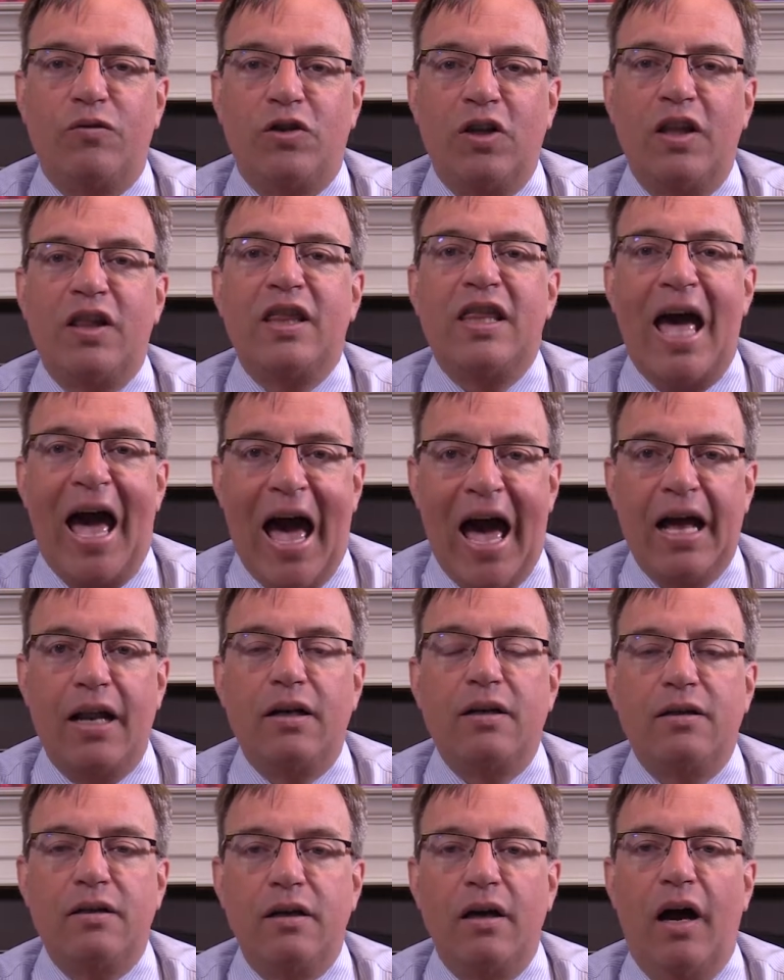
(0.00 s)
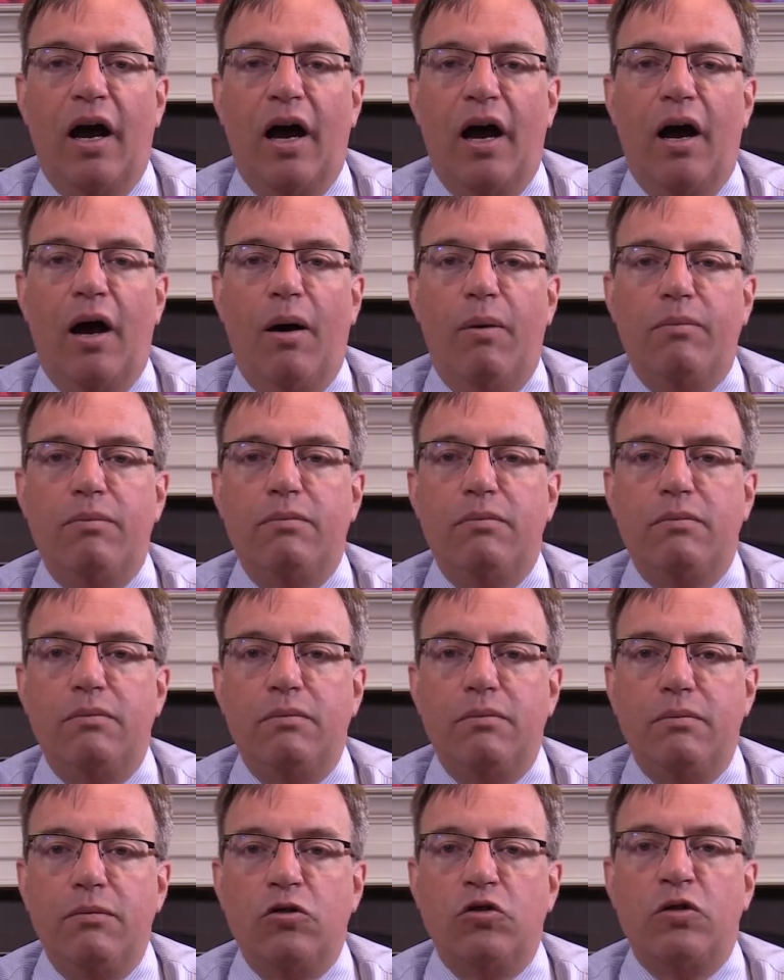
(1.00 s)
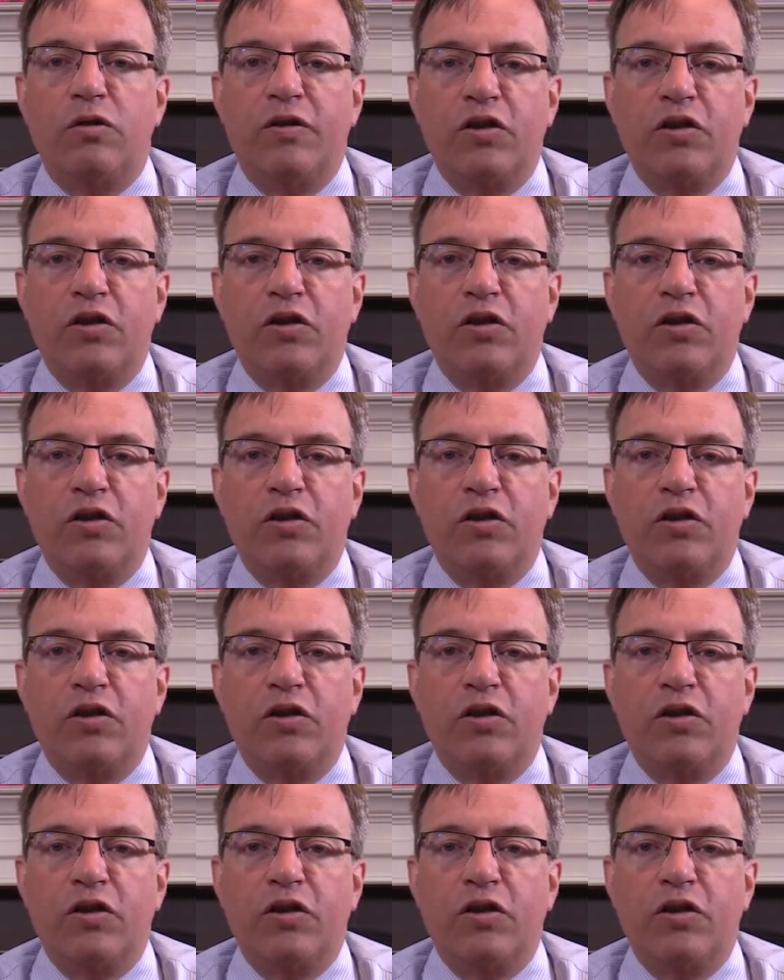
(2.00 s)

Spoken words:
to that sort